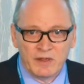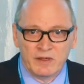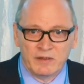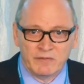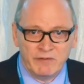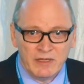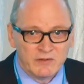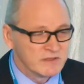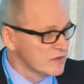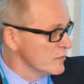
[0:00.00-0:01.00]

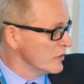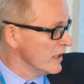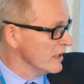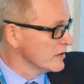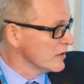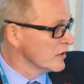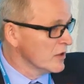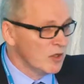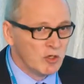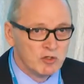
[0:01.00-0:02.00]
vagus stimulator
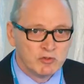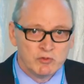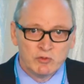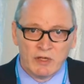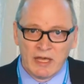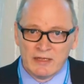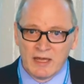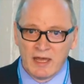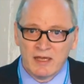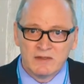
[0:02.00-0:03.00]
to
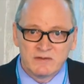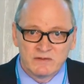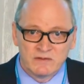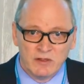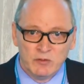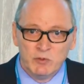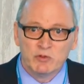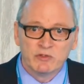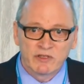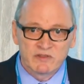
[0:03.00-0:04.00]
enhance the
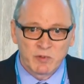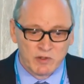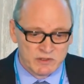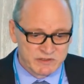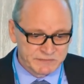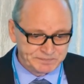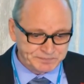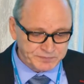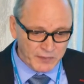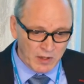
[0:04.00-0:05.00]
immune response
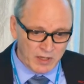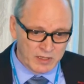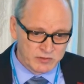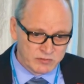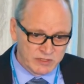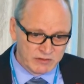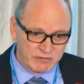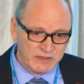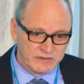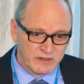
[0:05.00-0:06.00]
and to
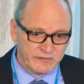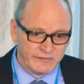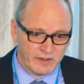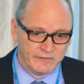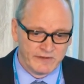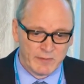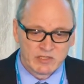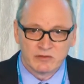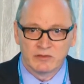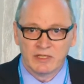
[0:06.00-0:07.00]
decrease the
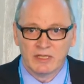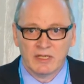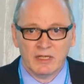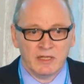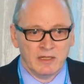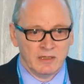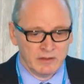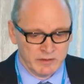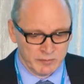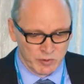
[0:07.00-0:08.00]
inflammatory
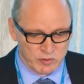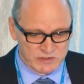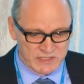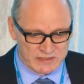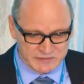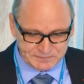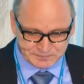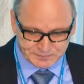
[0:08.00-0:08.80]
process.